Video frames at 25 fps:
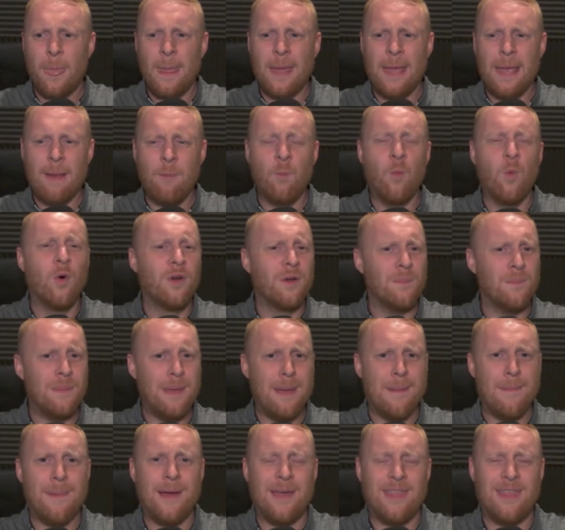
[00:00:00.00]
it wouldn't
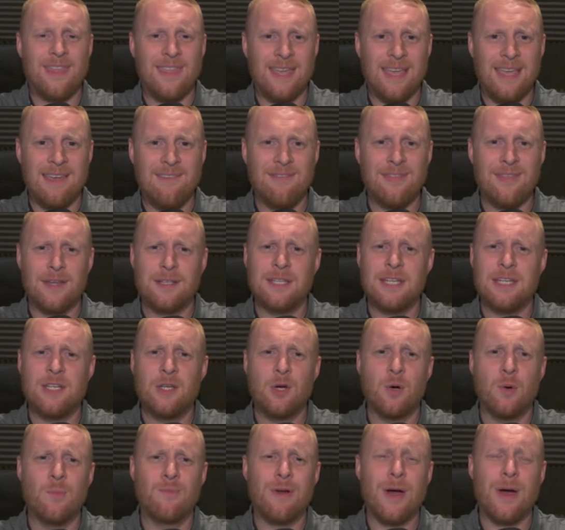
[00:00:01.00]
be a bad thing if that did
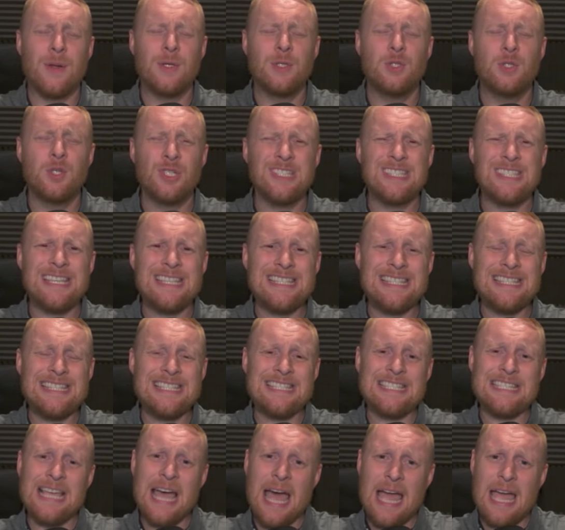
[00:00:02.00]
come around just a
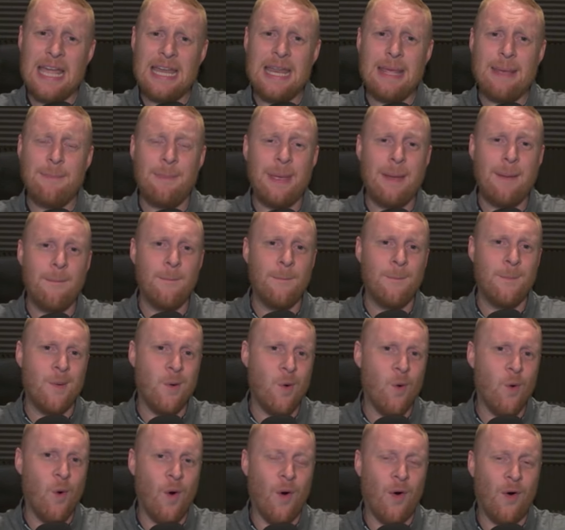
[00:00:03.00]
tiny bit
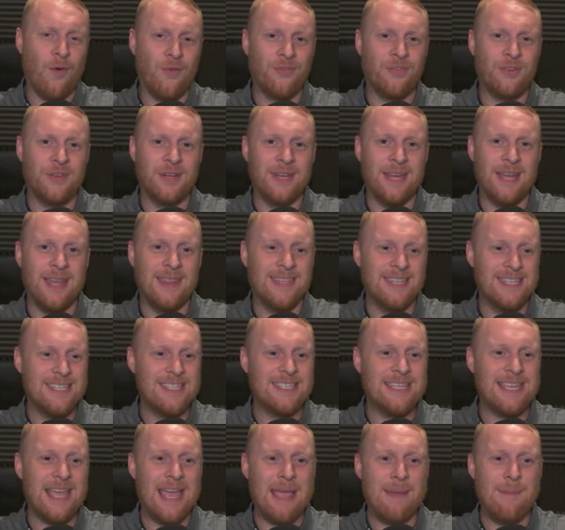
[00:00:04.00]
more often and the
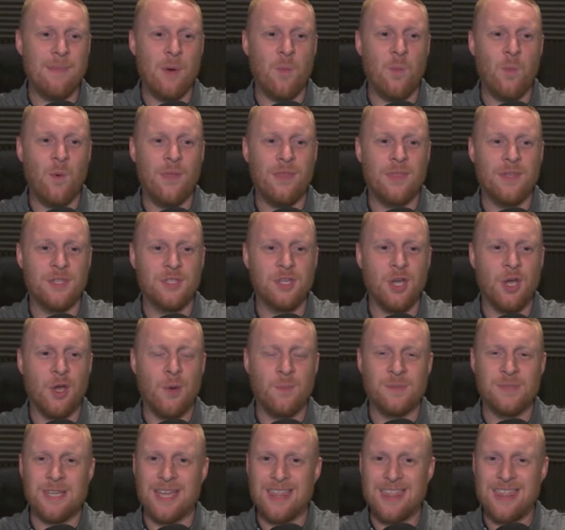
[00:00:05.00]
same with the
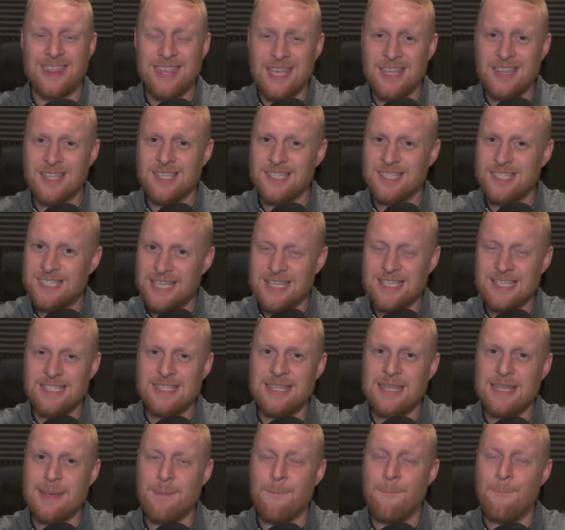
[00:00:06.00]
tomes. I think that since
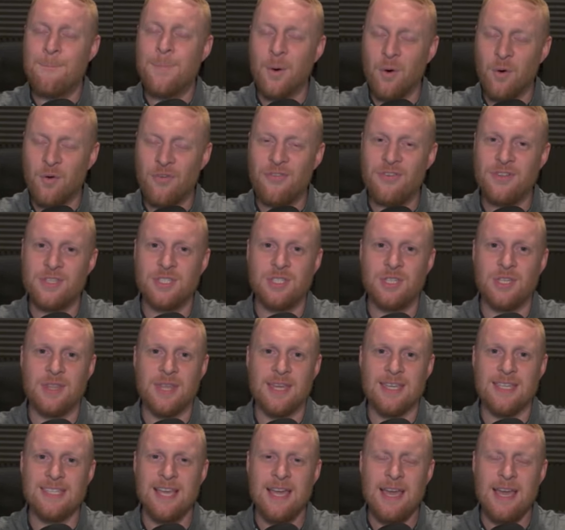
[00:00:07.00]
the buff to
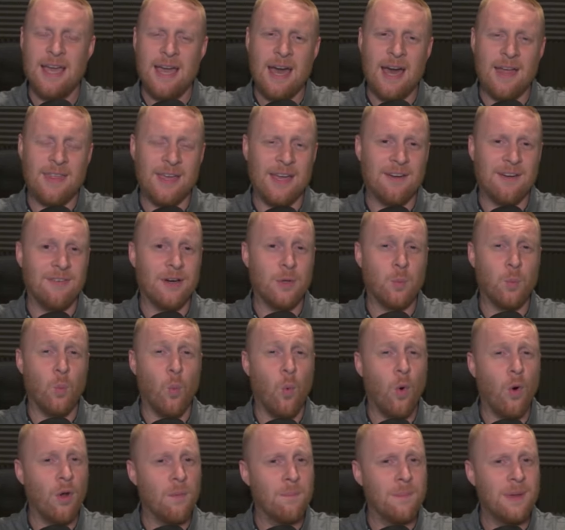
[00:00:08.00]
this, I think I've had
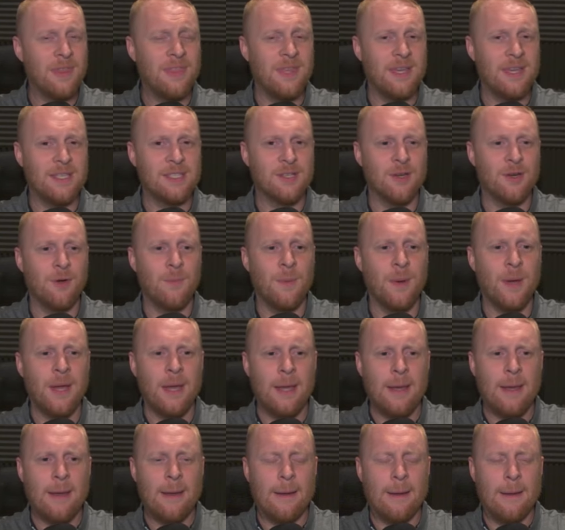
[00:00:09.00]
one mythic tome.
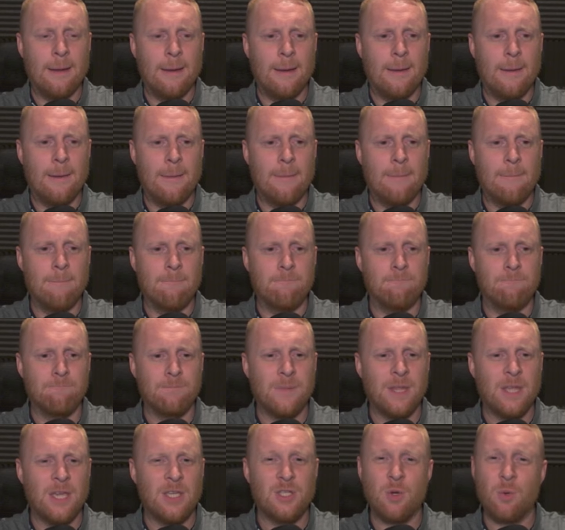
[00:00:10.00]
Um,
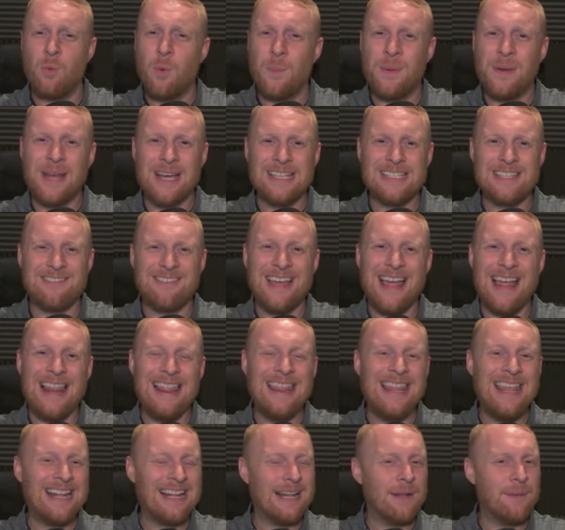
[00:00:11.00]
so it would be nice to have it a
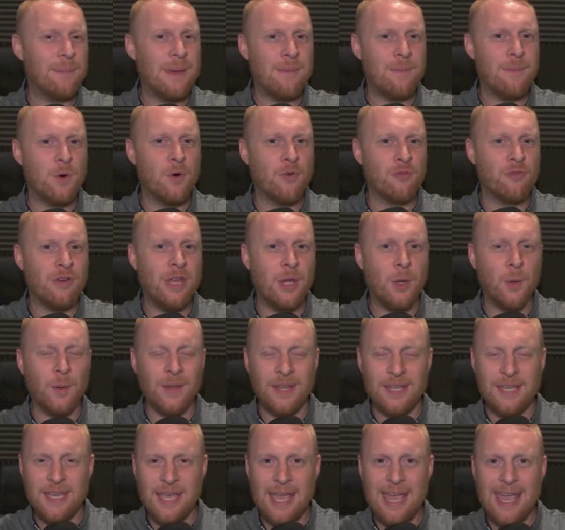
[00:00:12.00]
little bit more
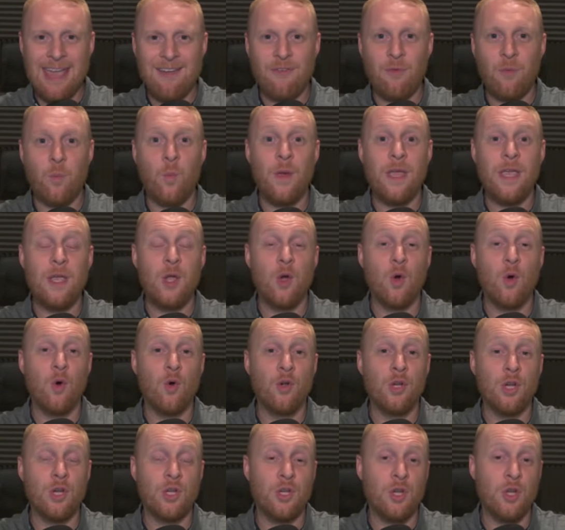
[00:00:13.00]
frequently if we
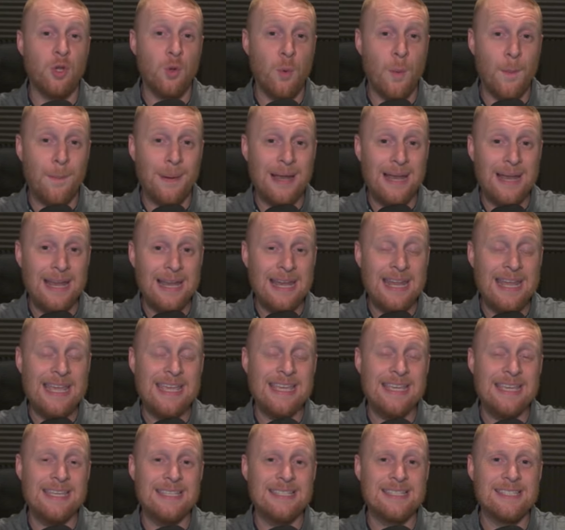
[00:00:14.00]
could do
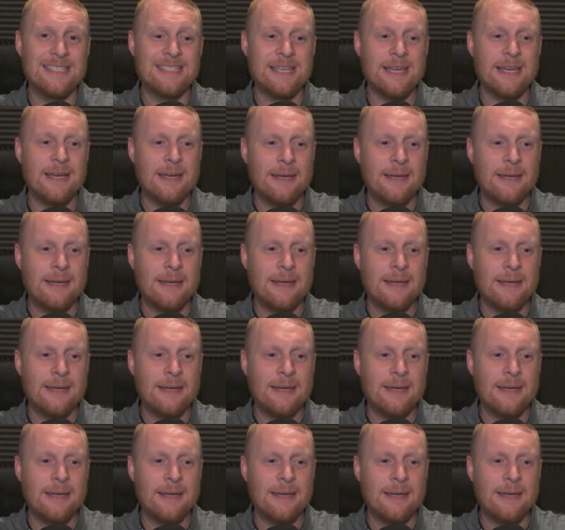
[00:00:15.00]
please.